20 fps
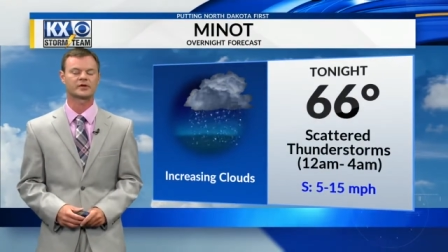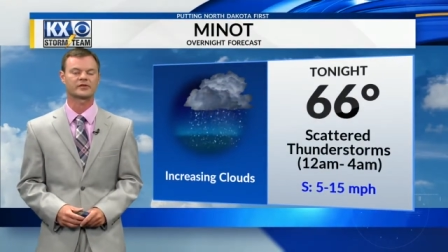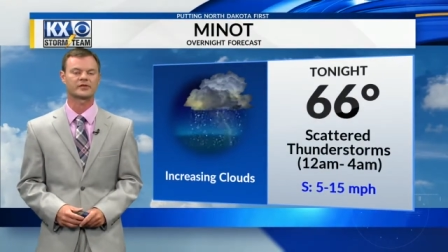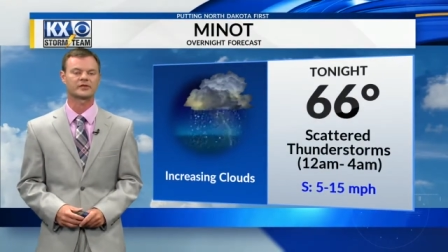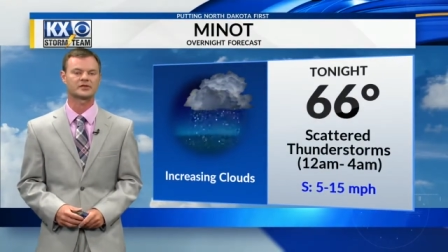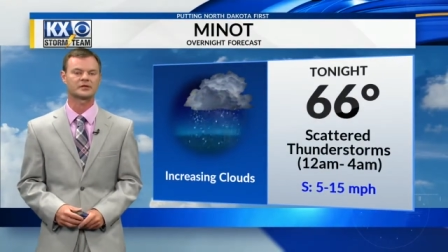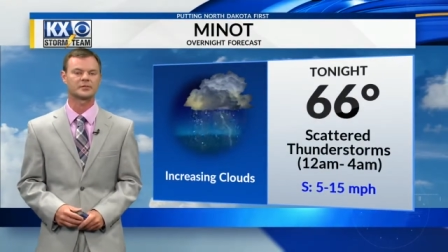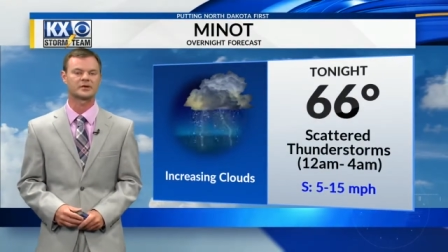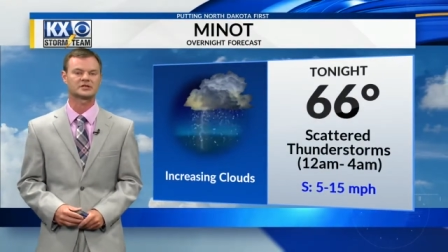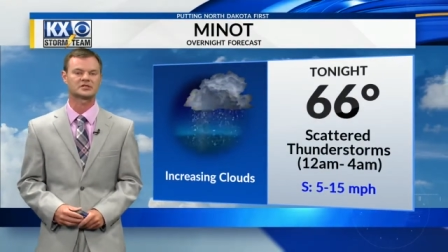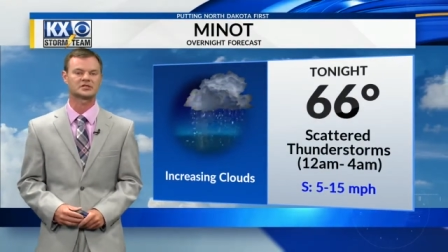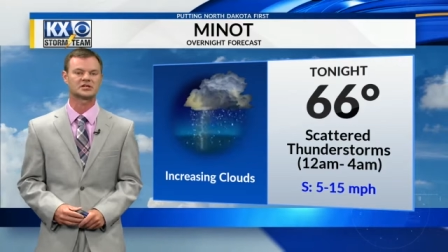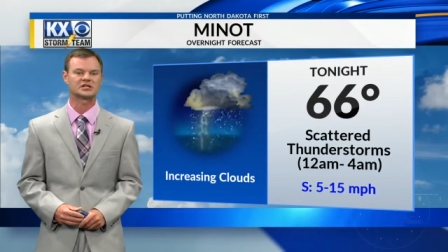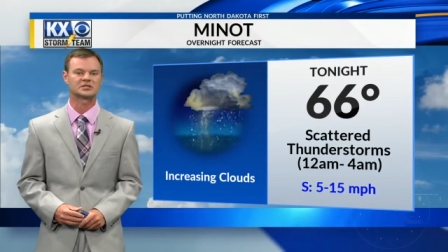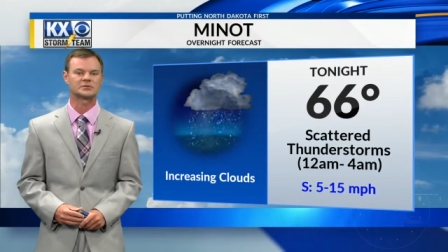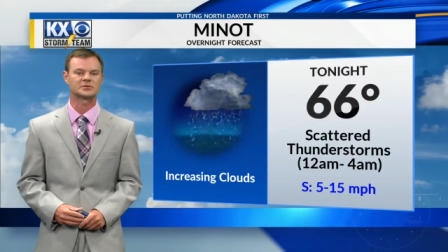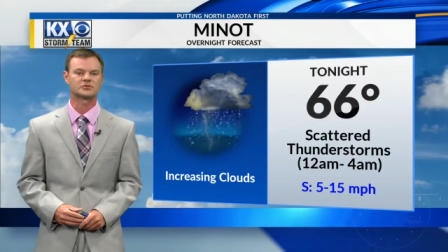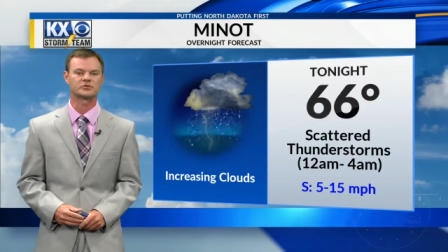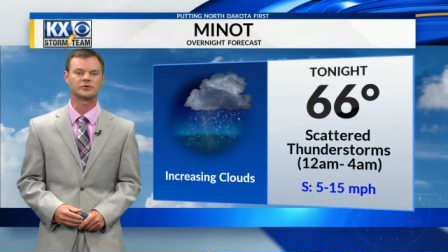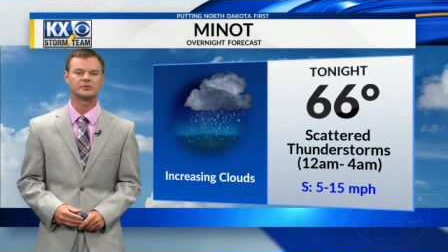I think the best
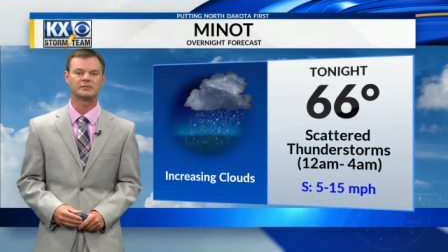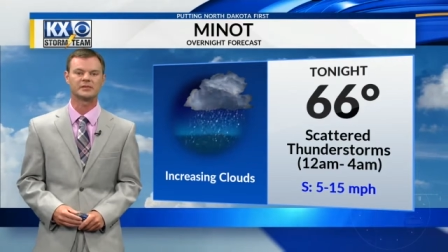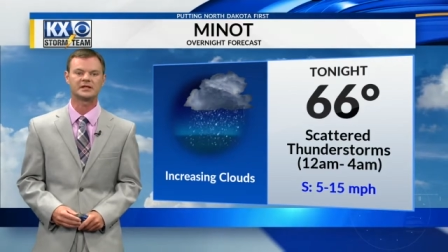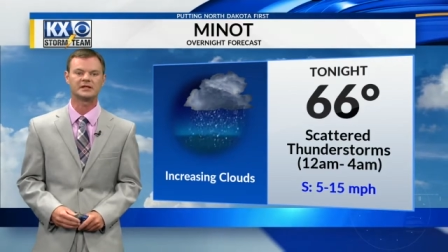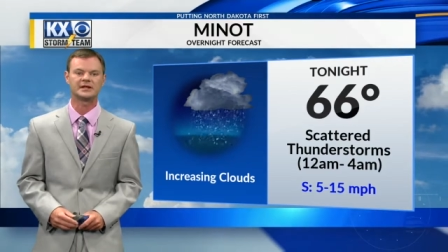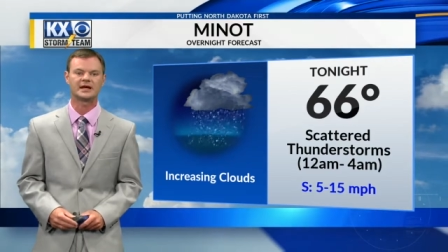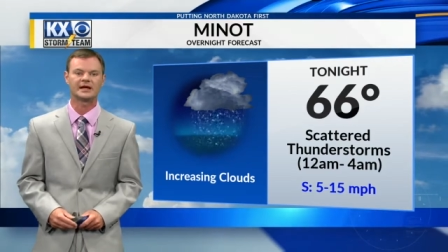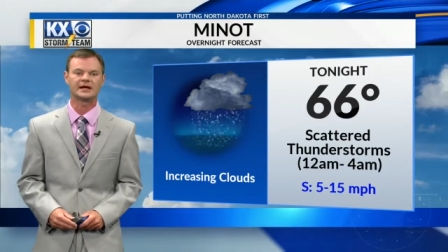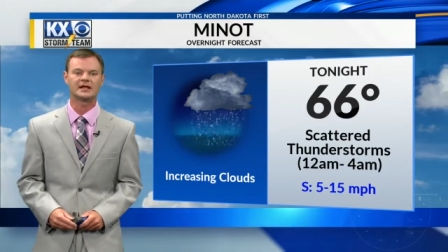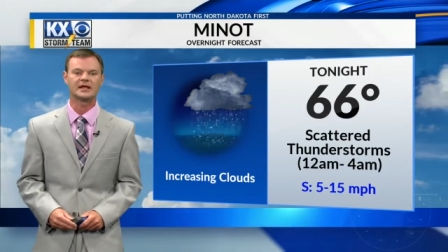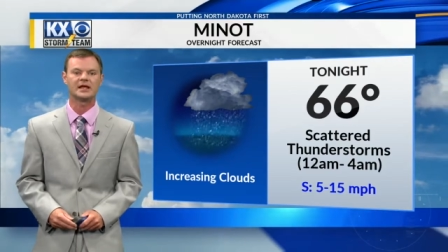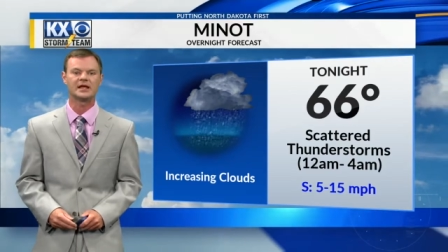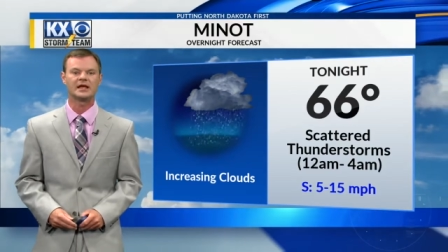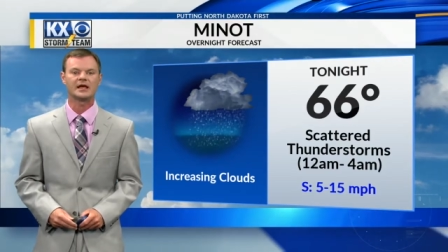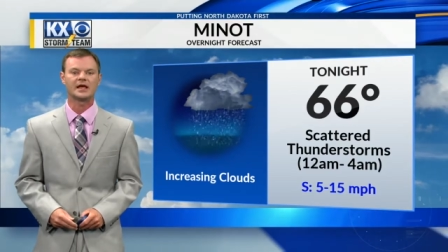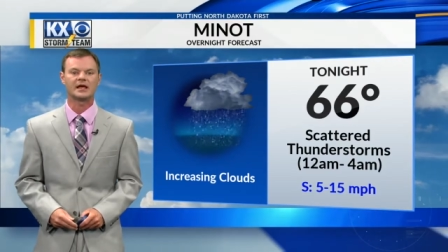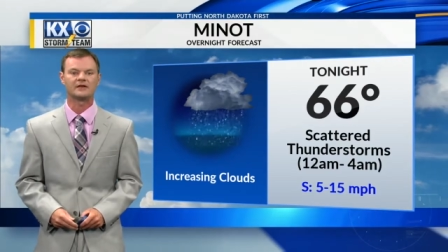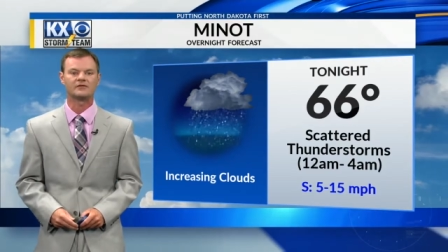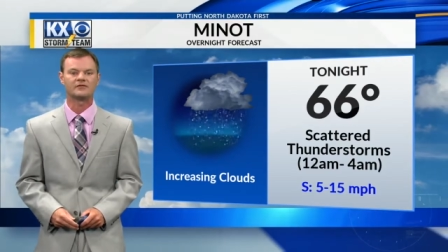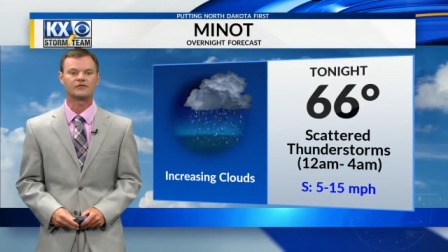chance between midnight
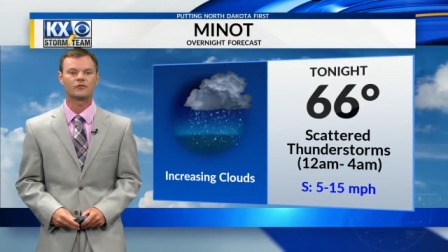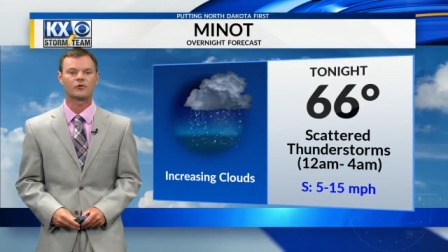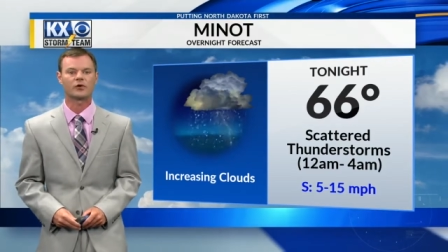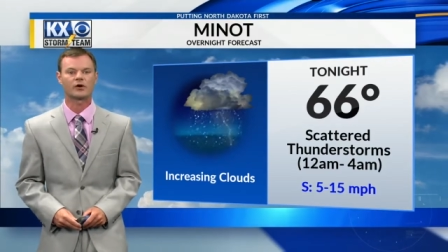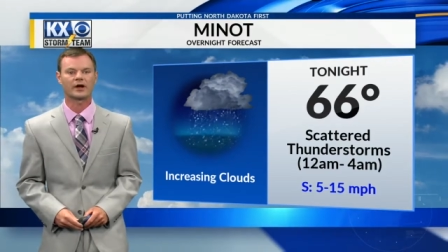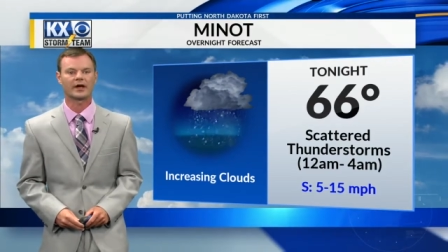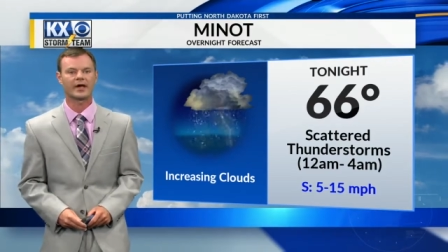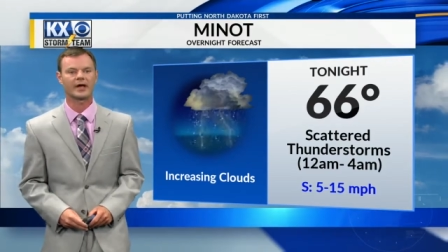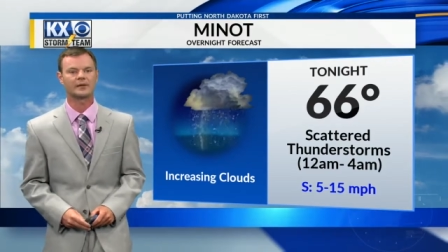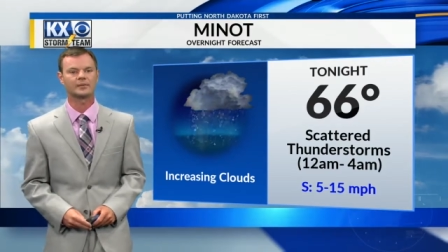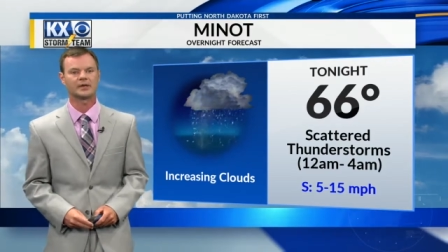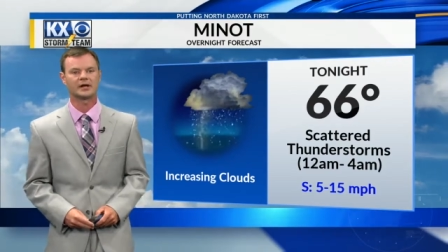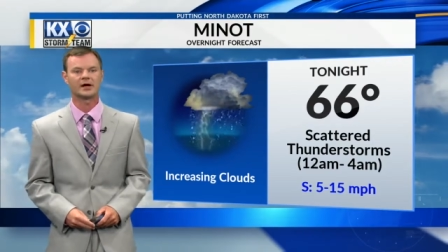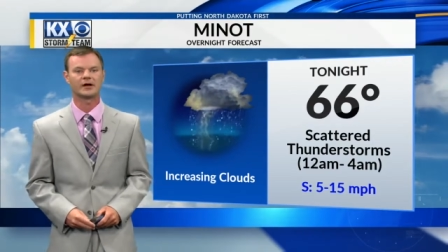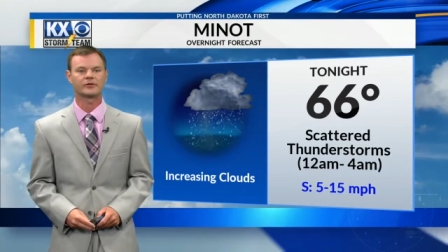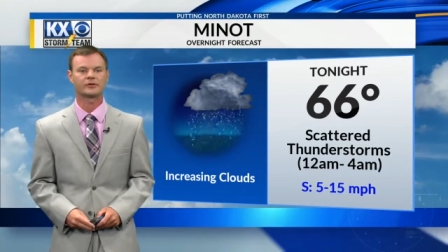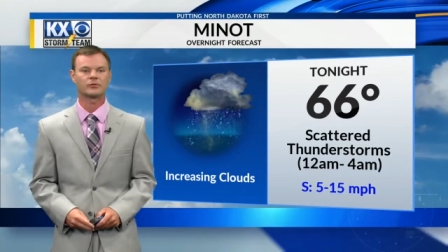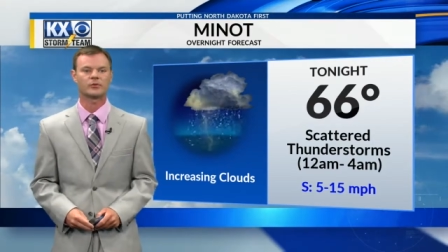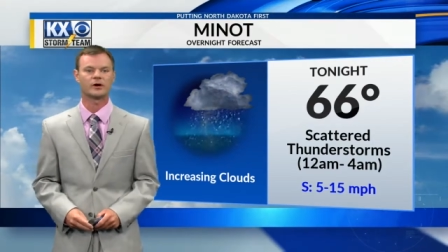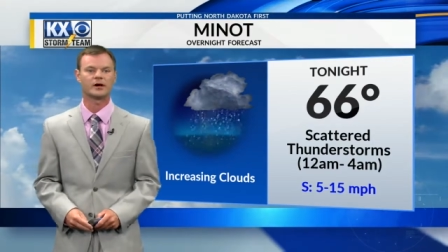and 4 a.m., but
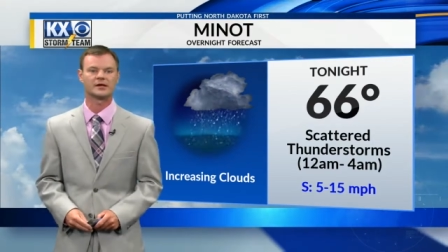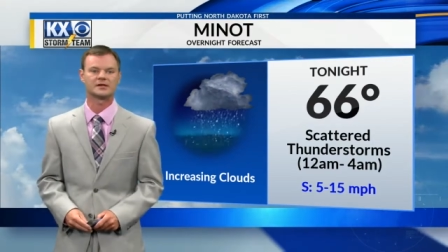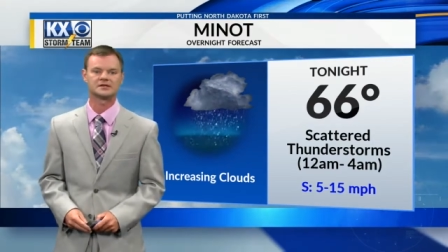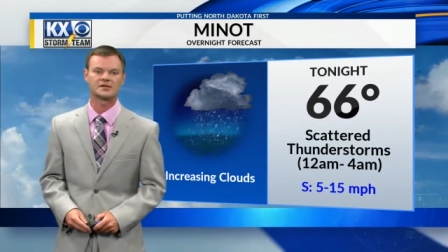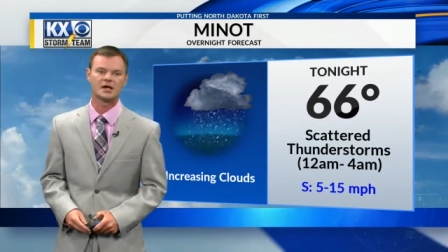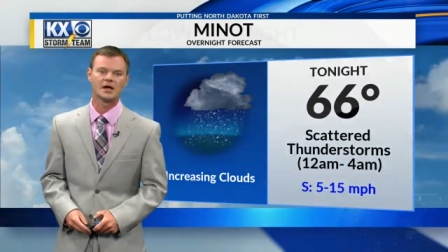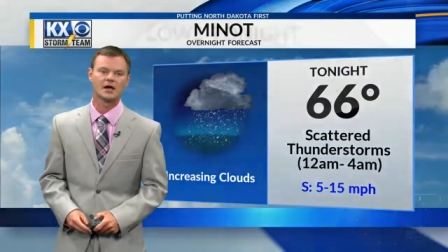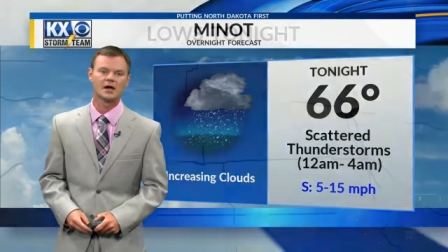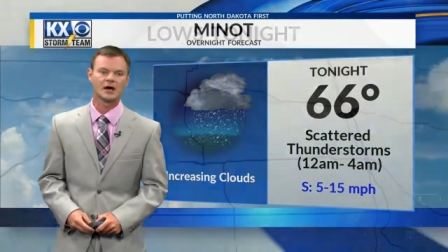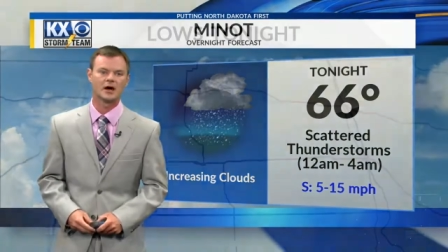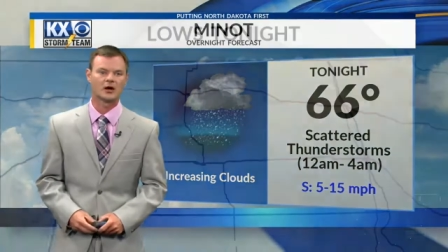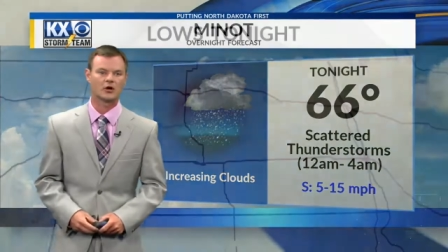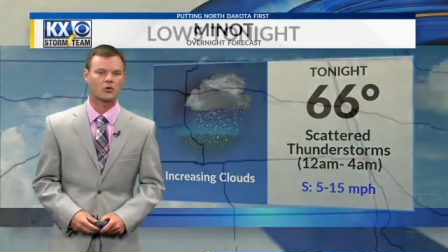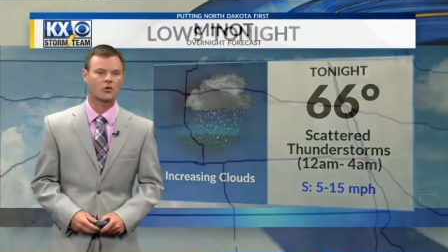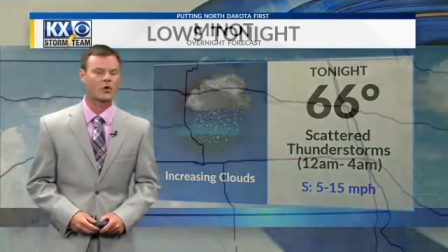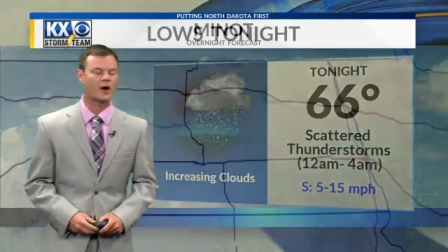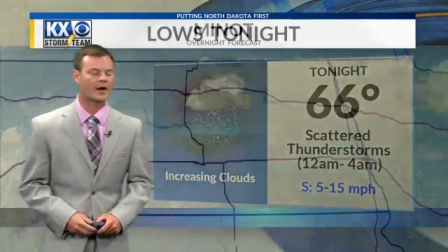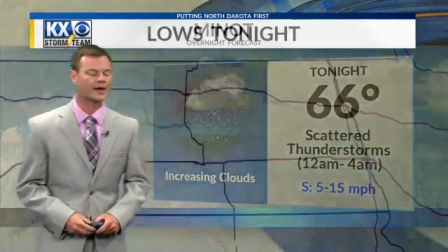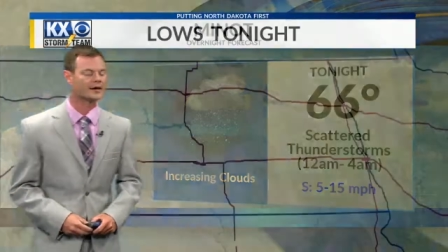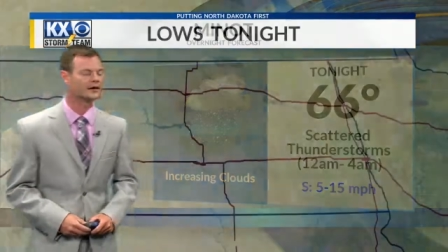otherwise a
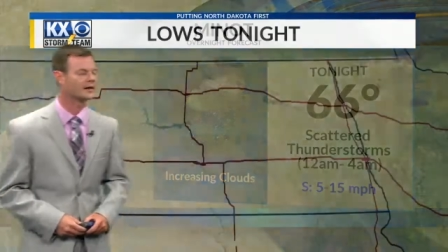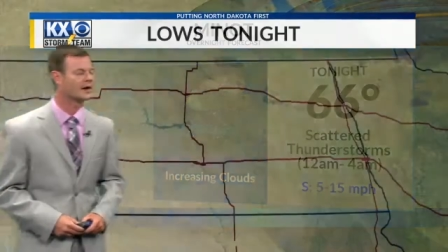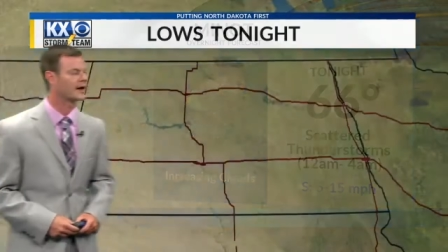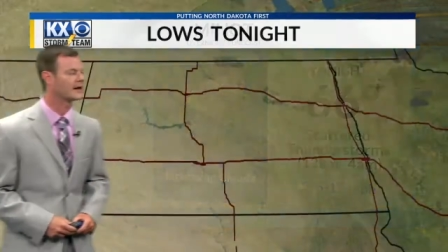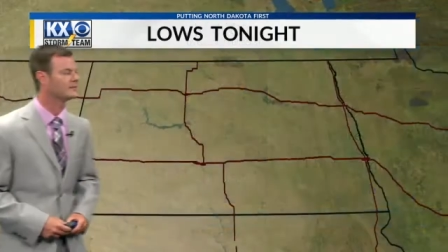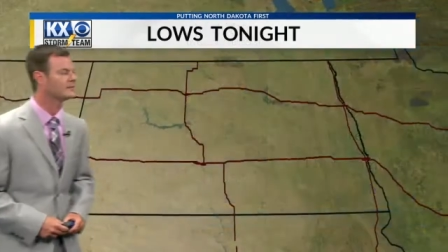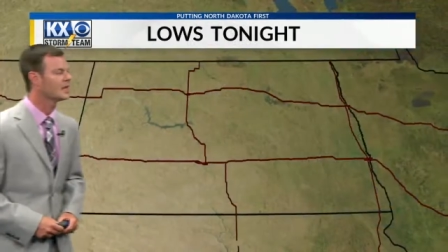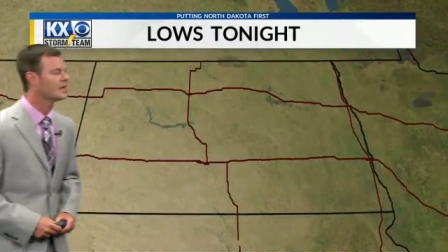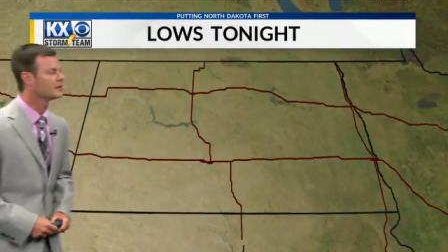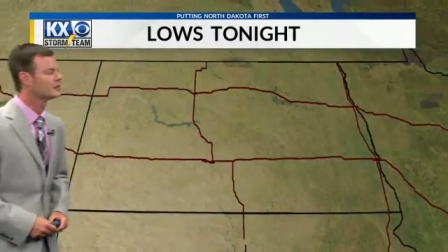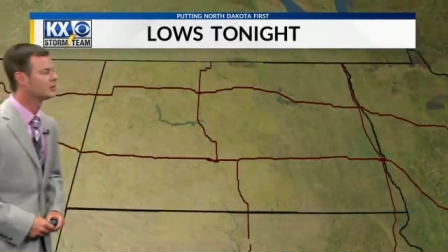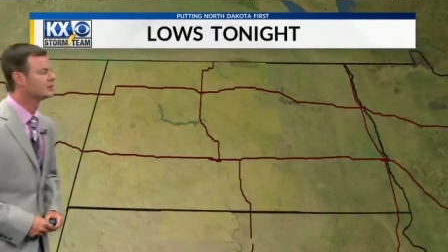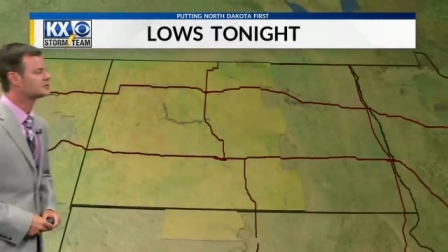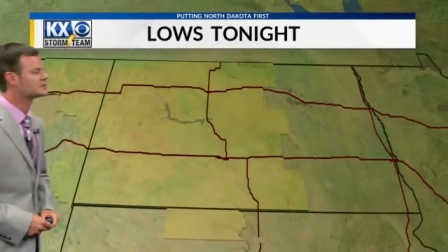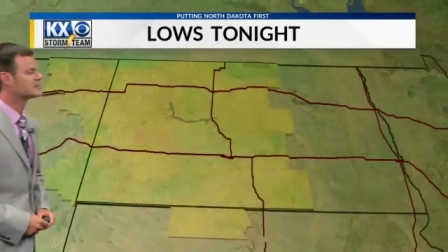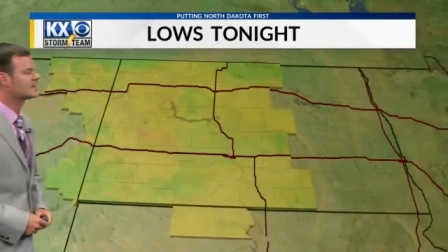quiet night. Lows